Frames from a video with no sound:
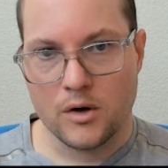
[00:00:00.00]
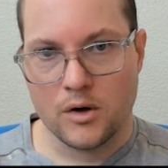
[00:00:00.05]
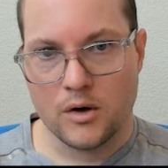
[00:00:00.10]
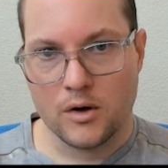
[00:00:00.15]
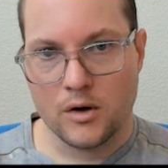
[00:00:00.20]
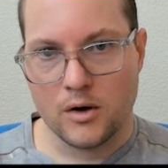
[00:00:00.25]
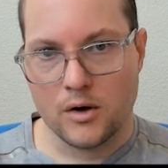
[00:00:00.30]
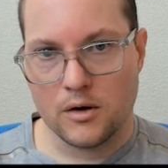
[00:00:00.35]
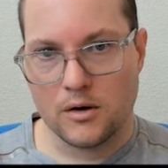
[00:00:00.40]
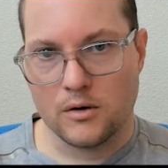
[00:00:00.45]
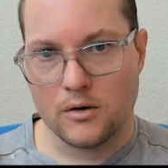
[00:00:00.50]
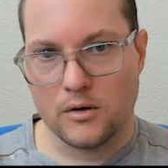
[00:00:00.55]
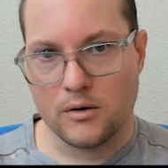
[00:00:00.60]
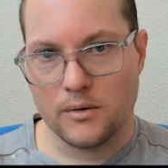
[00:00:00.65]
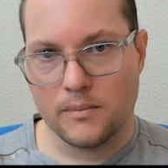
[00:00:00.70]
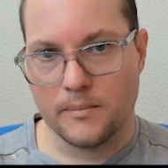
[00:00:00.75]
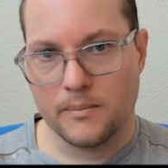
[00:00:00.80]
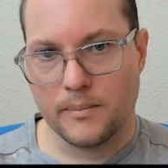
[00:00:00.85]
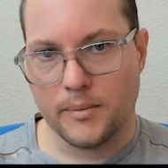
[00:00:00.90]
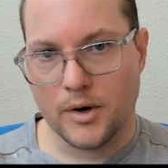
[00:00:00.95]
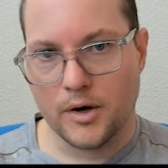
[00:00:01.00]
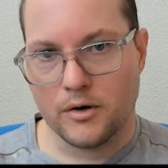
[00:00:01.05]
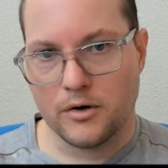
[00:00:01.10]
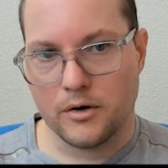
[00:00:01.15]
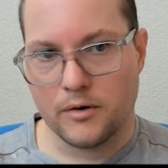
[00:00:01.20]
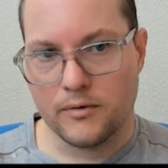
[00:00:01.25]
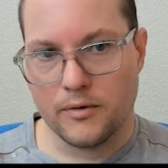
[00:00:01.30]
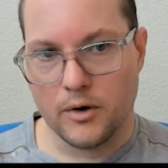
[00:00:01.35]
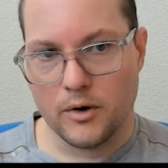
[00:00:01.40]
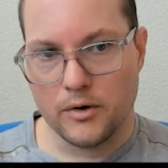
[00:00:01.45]
and by
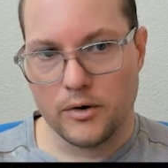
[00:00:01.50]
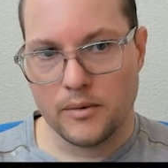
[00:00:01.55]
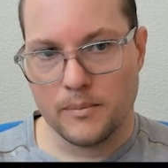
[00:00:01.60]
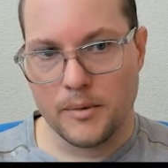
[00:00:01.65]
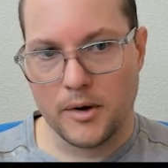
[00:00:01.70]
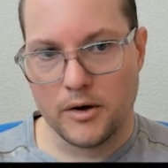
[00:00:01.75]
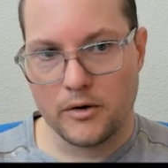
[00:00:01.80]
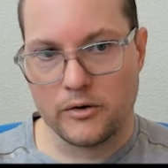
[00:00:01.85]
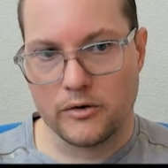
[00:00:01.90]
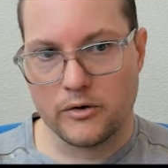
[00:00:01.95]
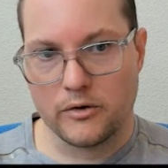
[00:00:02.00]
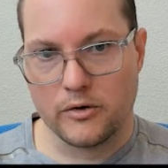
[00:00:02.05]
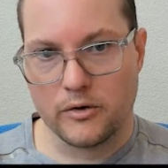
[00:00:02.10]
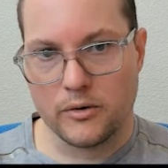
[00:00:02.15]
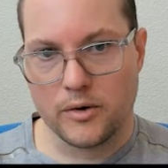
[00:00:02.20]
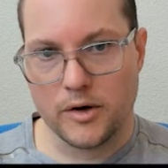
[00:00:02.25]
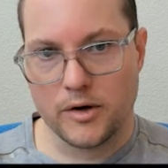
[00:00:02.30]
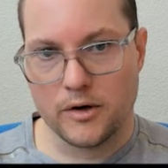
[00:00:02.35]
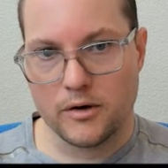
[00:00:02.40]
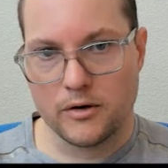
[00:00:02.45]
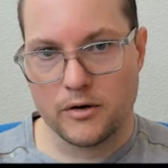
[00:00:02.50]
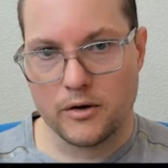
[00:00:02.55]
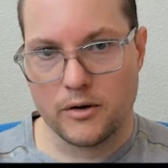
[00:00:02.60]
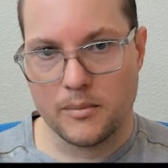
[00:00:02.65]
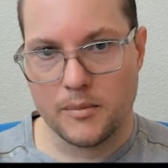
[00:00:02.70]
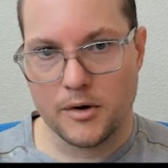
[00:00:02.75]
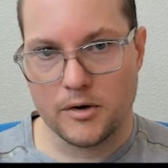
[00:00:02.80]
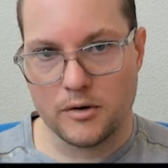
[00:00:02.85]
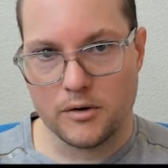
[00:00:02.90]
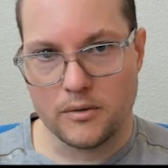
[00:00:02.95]
default it pastes it right into the
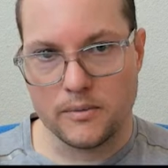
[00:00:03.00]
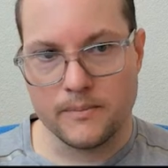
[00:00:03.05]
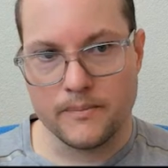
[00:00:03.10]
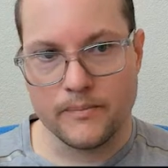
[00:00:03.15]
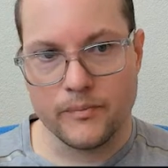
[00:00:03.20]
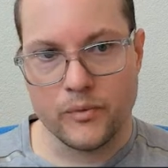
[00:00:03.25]
middle.